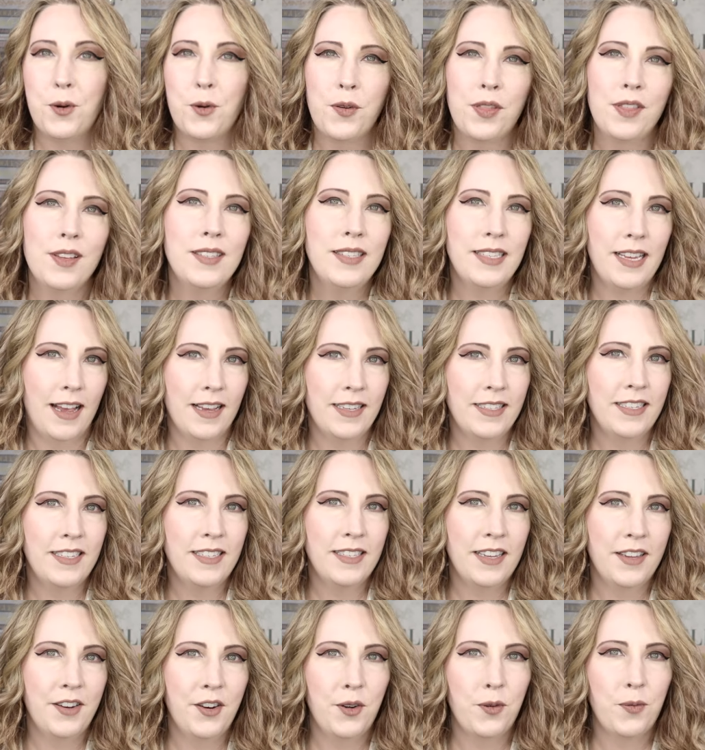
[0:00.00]
or the Sassy
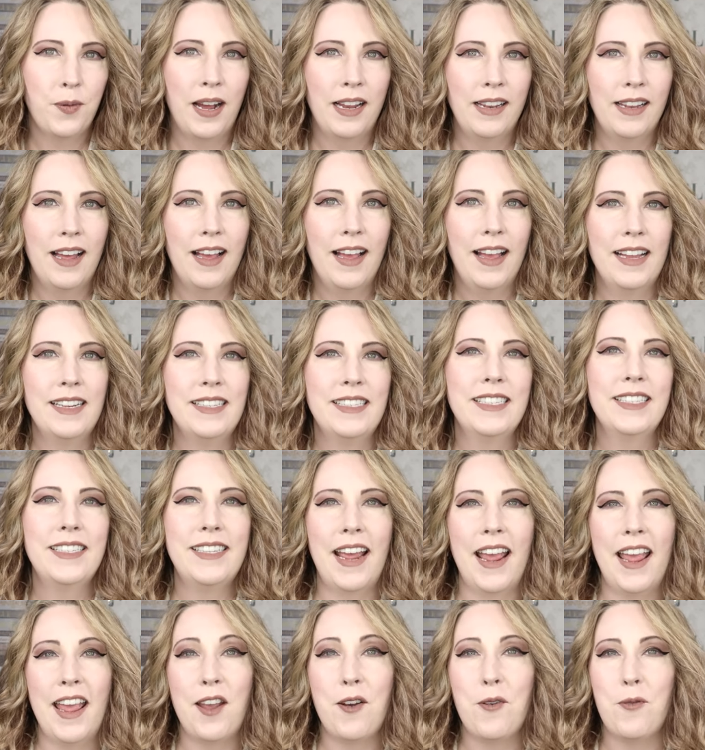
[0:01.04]
Cinderella, and
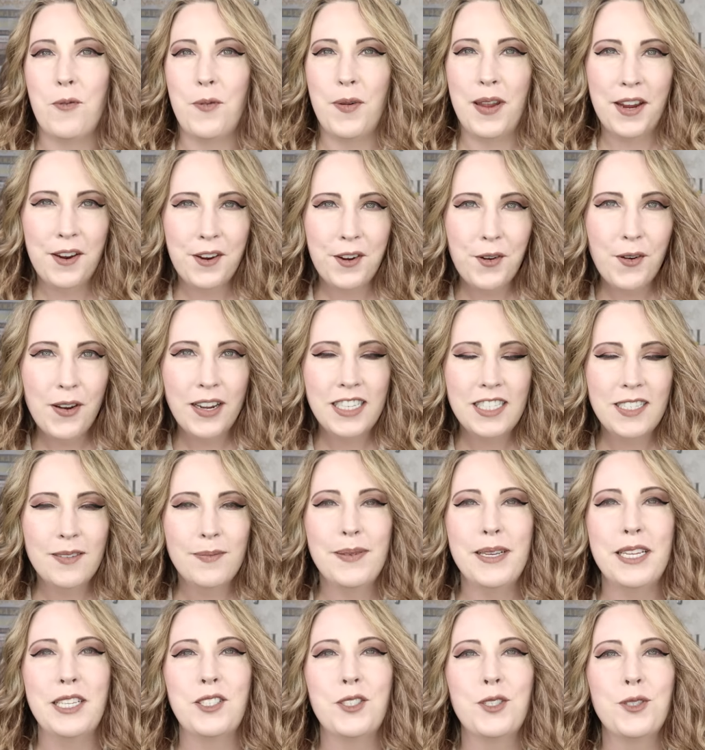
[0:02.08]
today we are going to
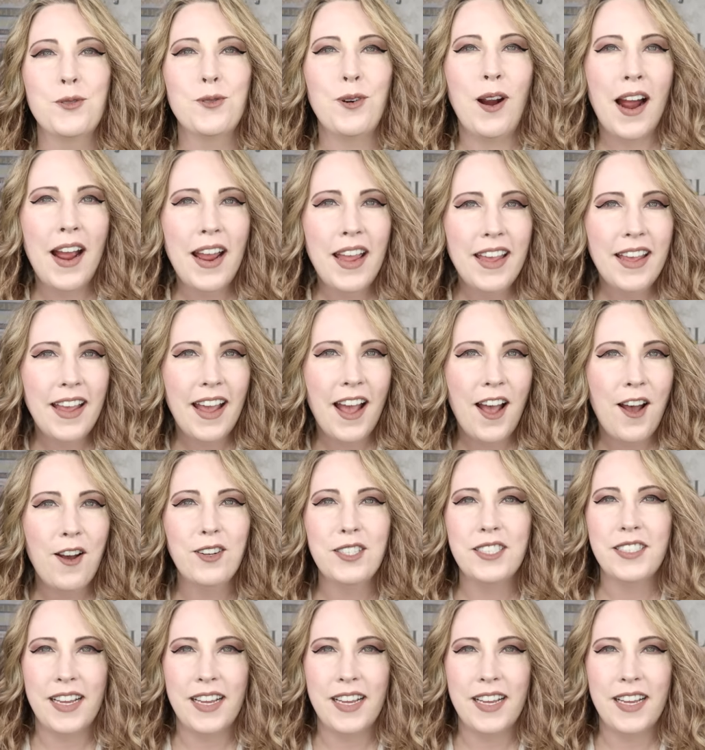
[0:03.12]
be trying out,